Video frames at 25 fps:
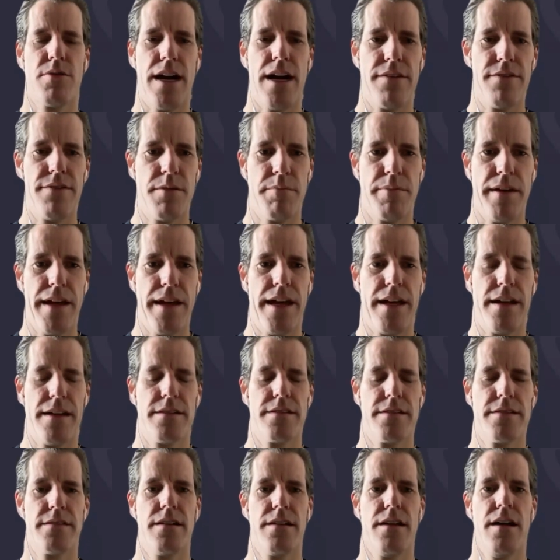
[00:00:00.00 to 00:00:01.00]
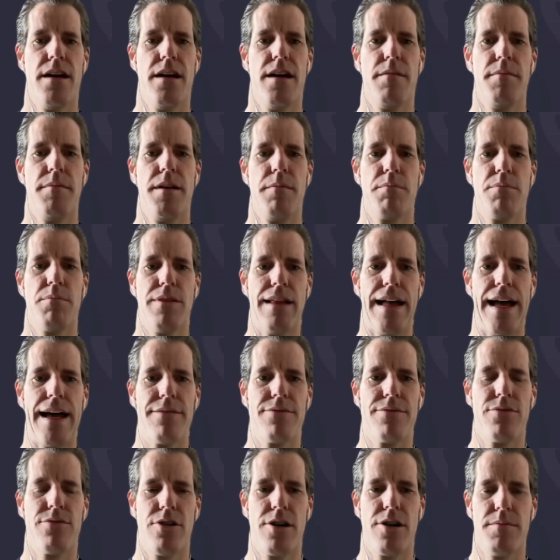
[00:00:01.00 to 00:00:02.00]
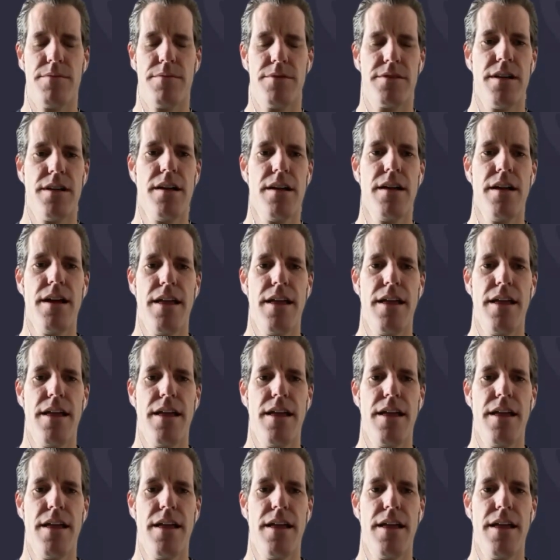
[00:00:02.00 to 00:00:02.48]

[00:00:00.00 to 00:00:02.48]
private banks um, and platforms